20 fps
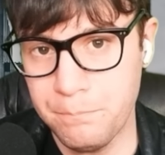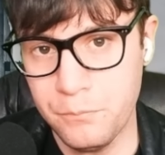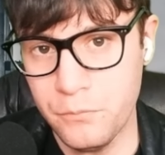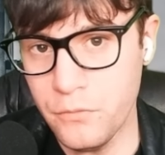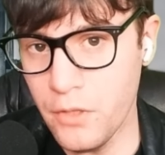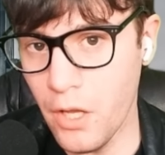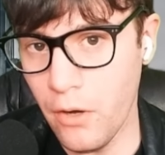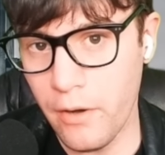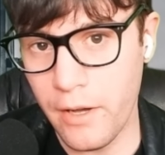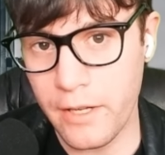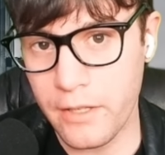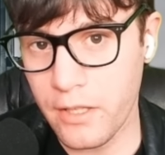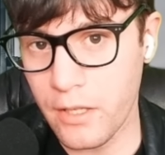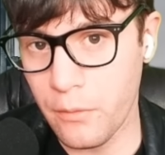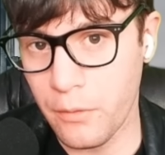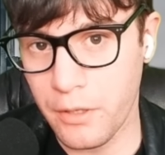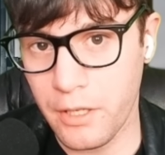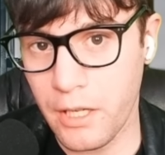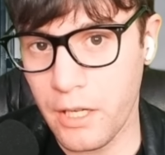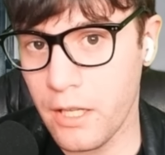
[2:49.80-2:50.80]
No
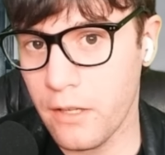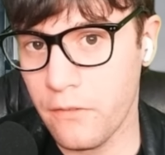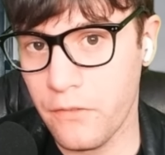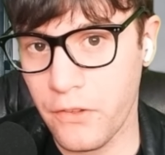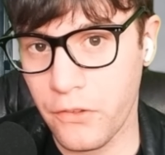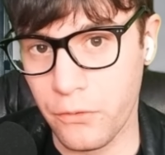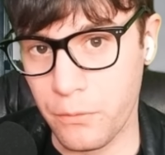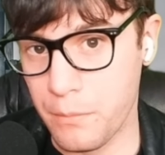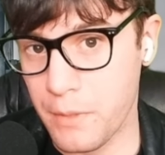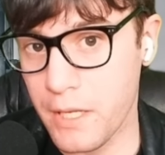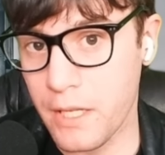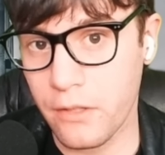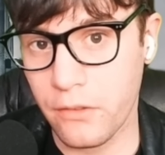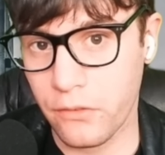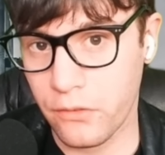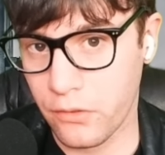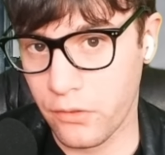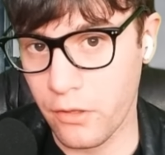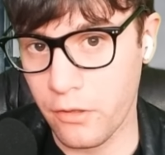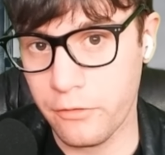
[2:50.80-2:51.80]
idea what any of this
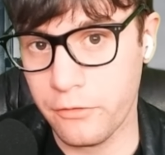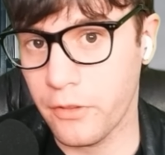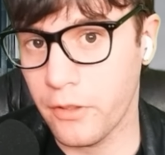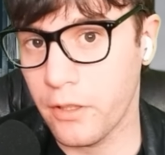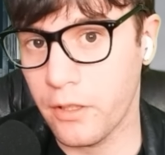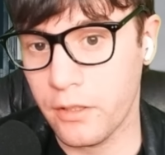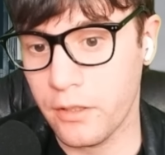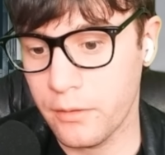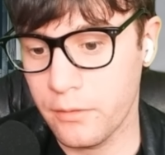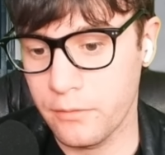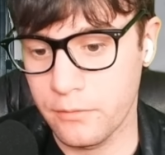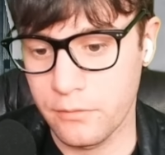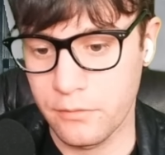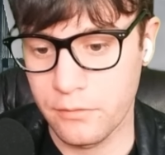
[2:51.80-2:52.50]
means so far.